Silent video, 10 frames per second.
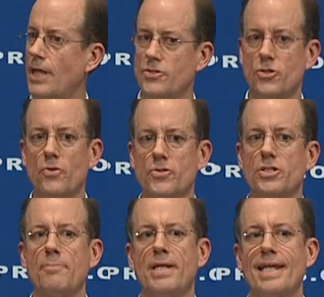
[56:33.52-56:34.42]
And so there's
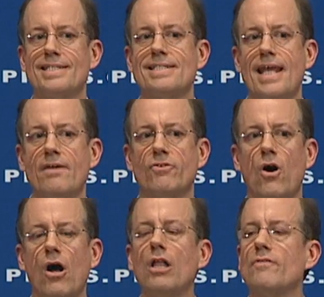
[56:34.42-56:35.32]
something at stake for
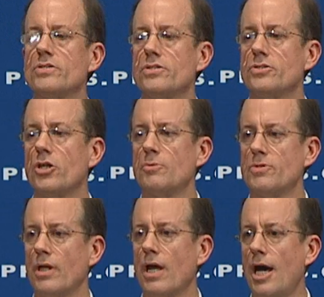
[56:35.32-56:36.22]
all of us in terms
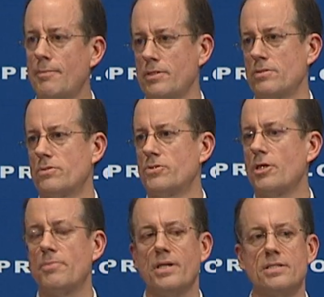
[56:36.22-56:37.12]
of the commons. There's
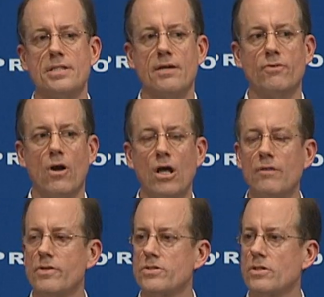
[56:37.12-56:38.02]
something at stake for all
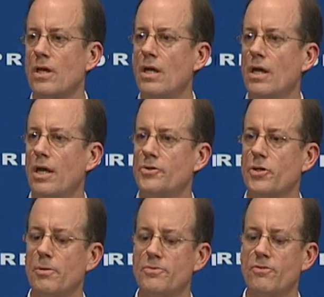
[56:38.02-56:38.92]
of us in
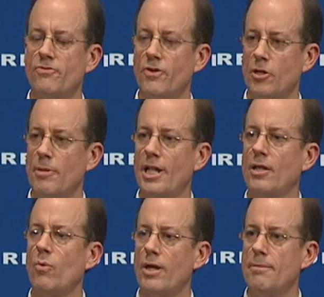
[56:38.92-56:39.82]
terms of fundamentally
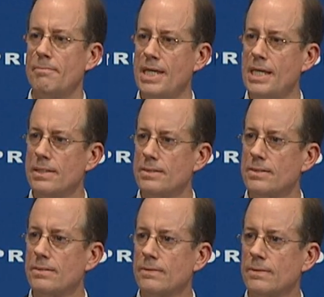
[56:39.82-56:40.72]
what it means.